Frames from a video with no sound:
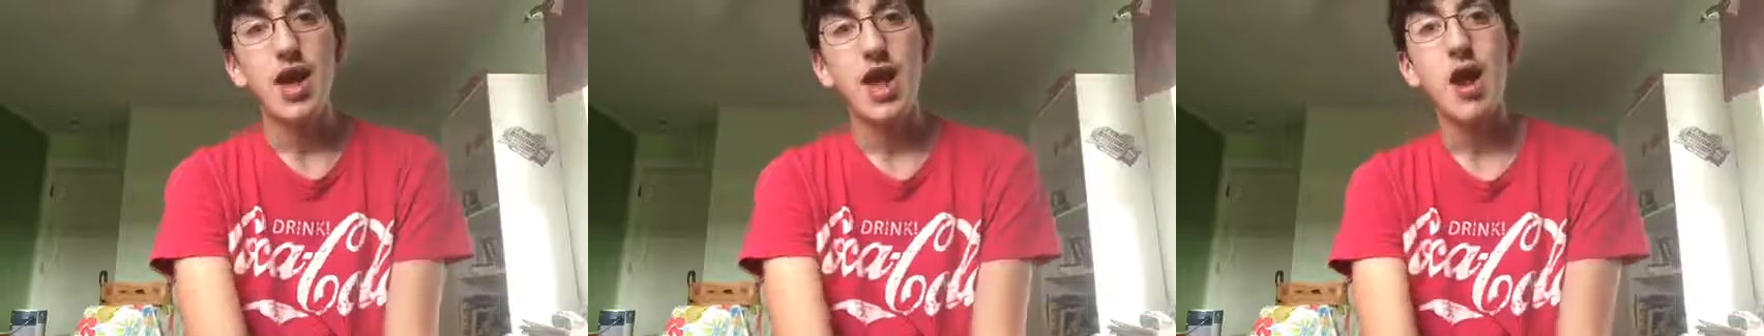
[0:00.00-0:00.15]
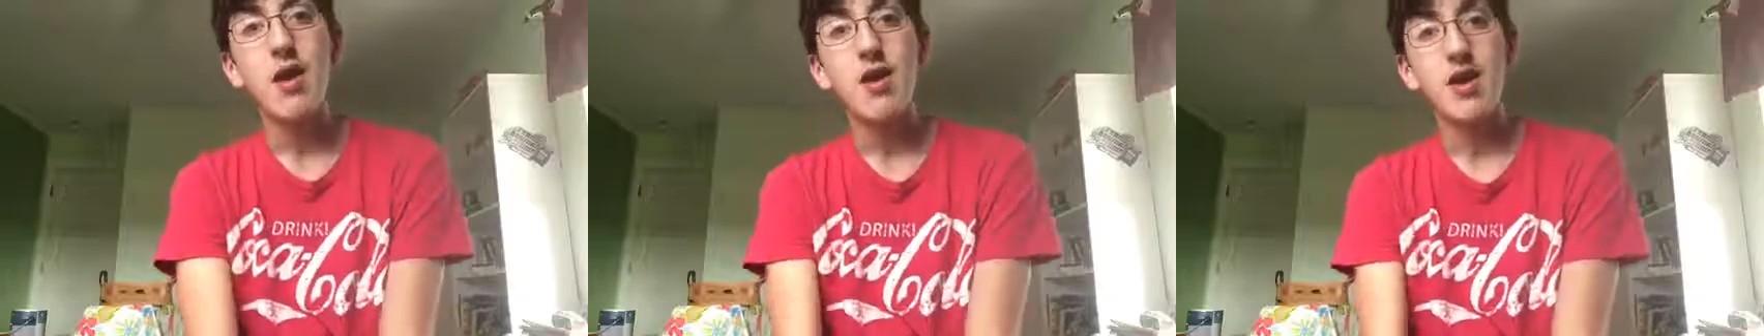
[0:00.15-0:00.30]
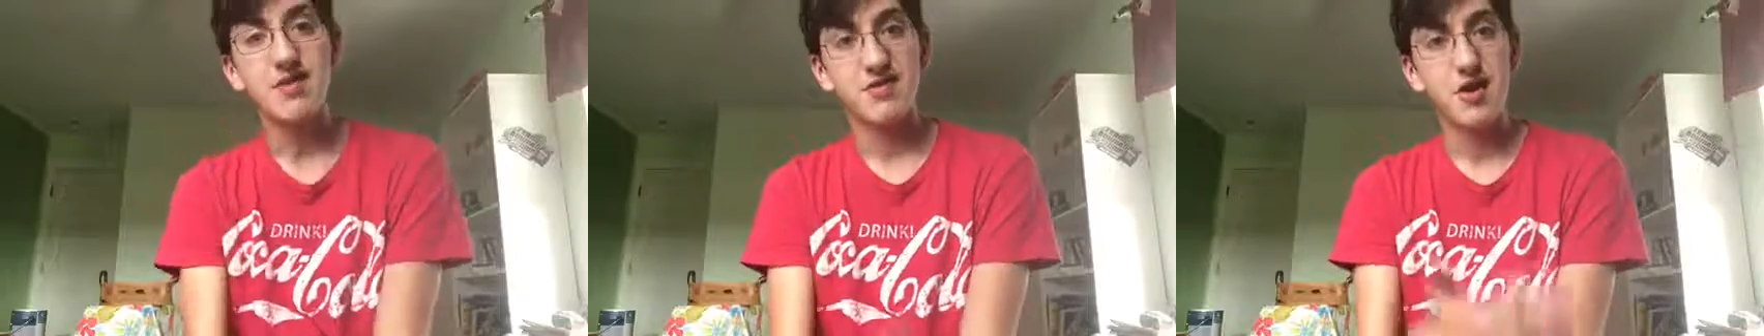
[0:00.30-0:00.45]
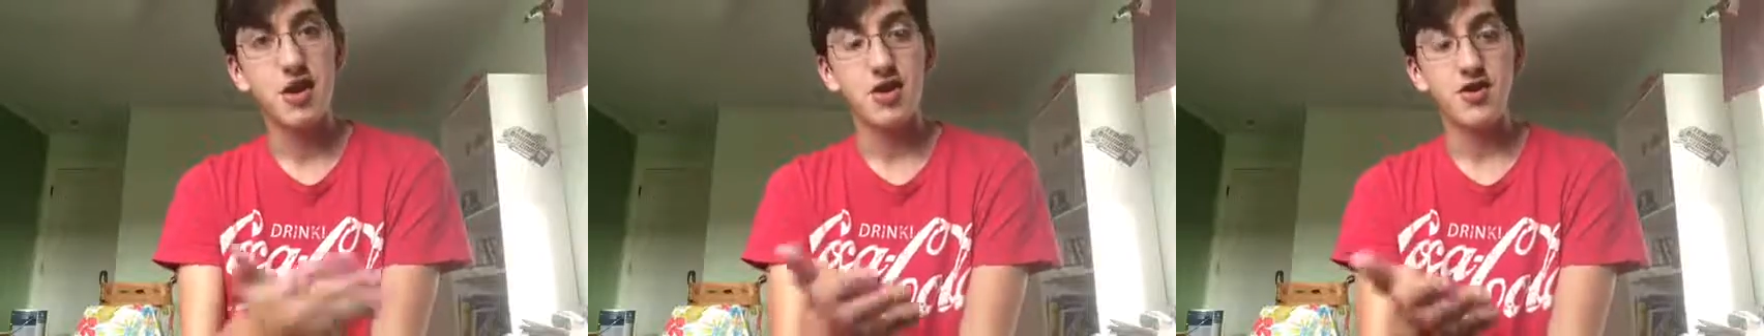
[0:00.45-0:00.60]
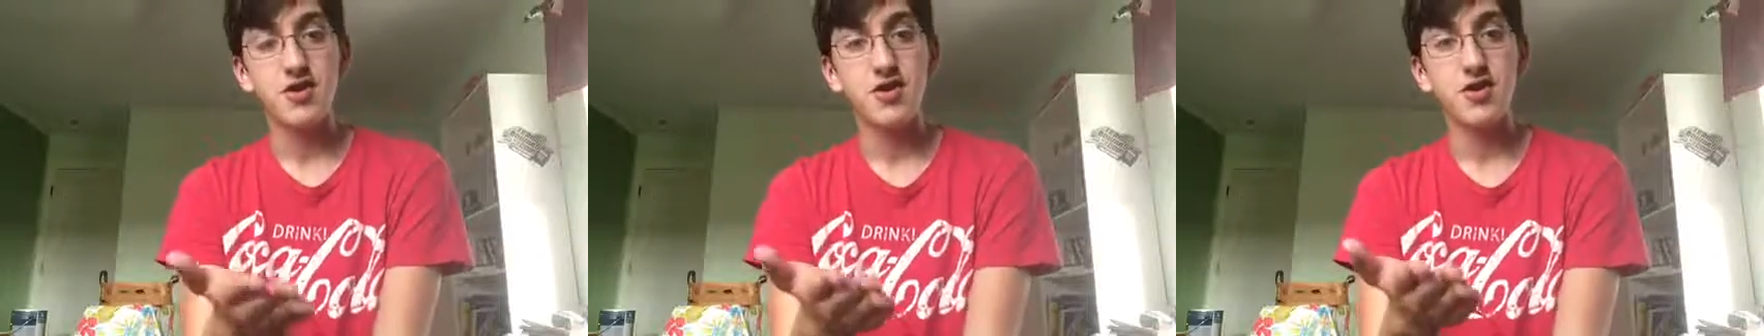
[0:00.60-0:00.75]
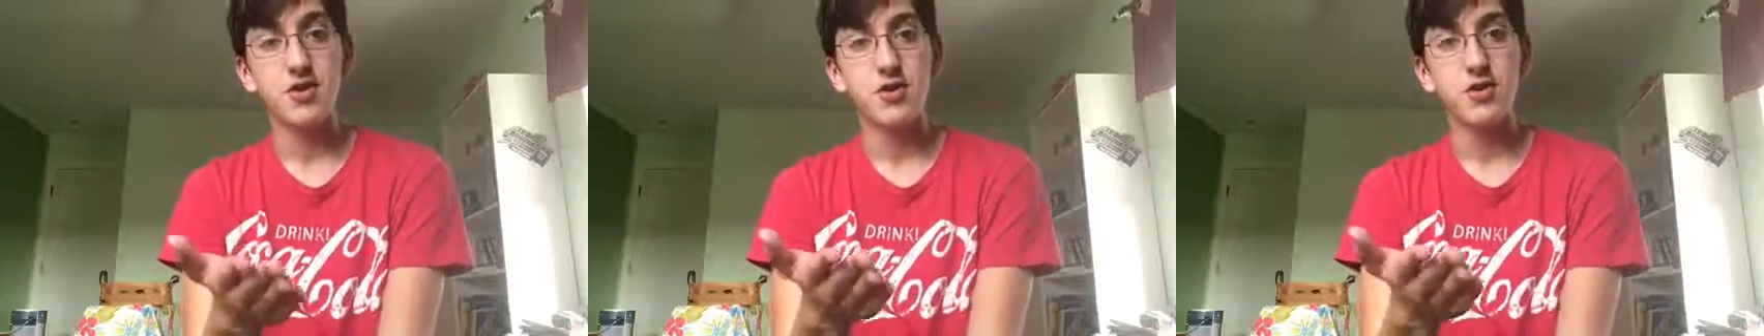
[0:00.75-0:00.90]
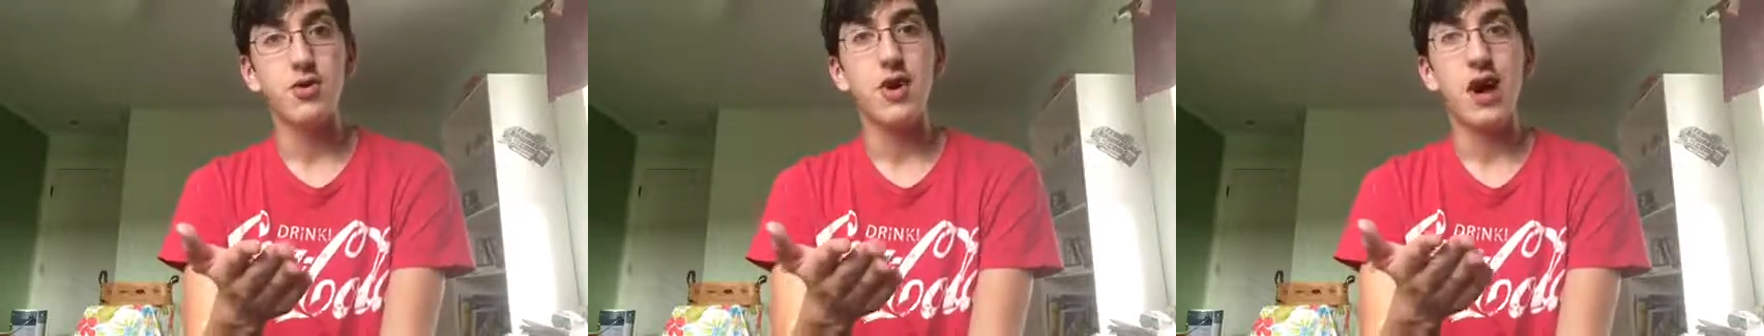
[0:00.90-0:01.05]
Harry's there
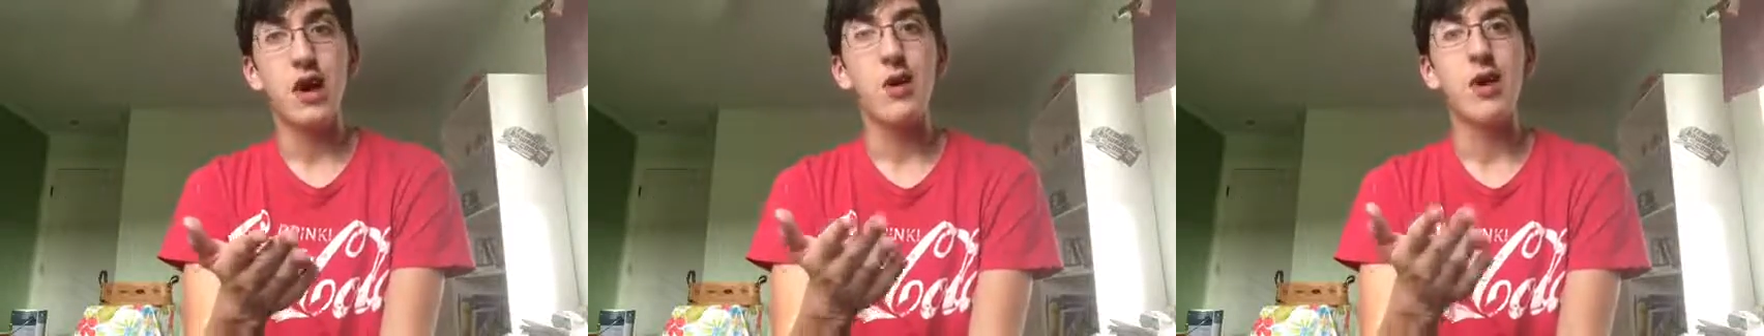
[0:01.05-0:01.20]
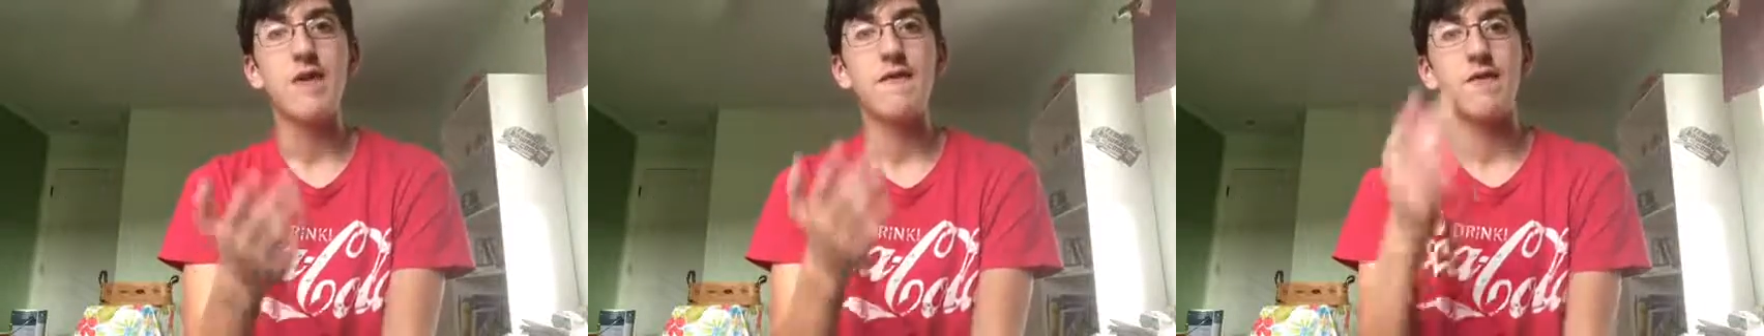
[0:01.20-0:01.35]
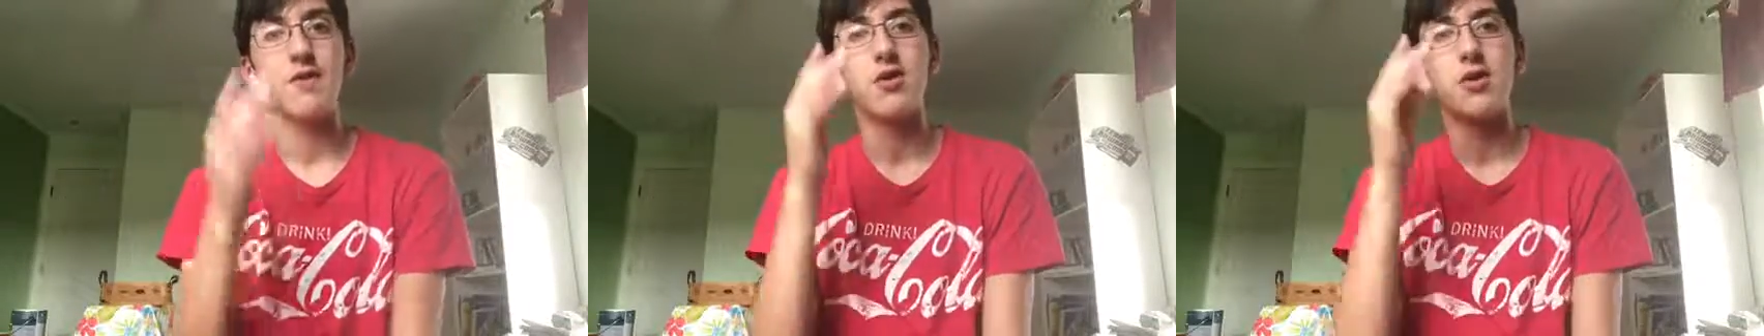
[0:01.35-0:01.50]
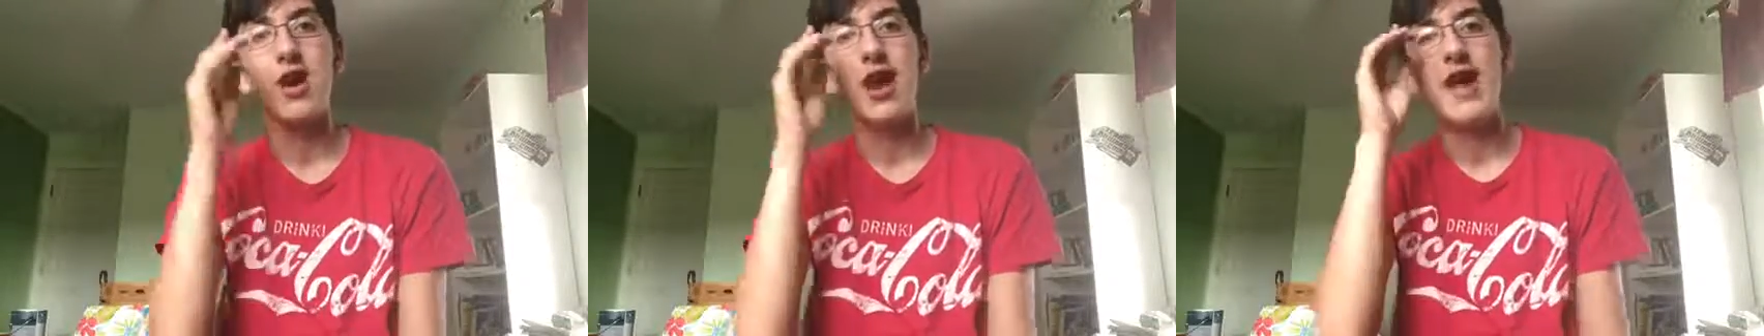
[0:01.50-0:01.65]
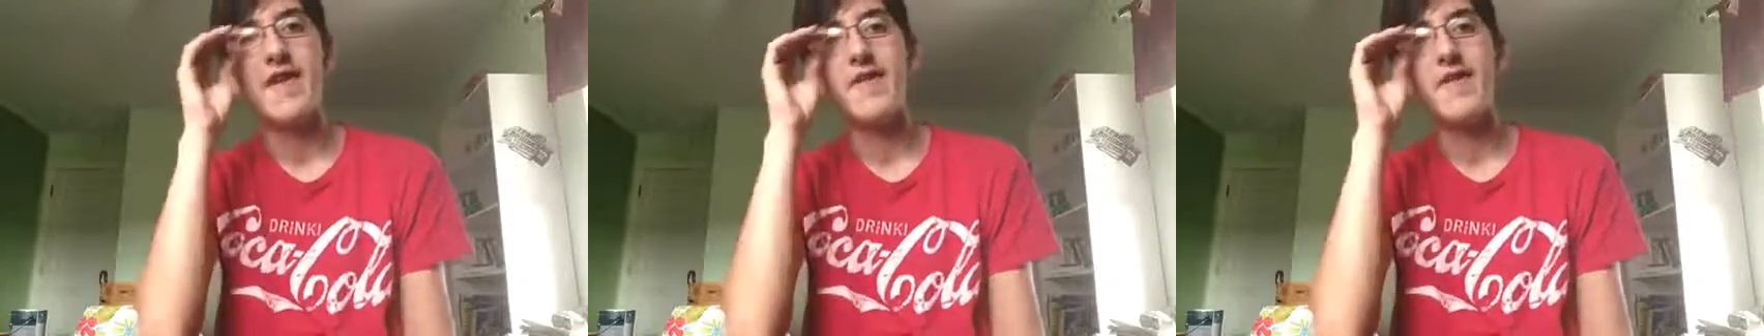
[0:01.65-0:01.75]
too. However,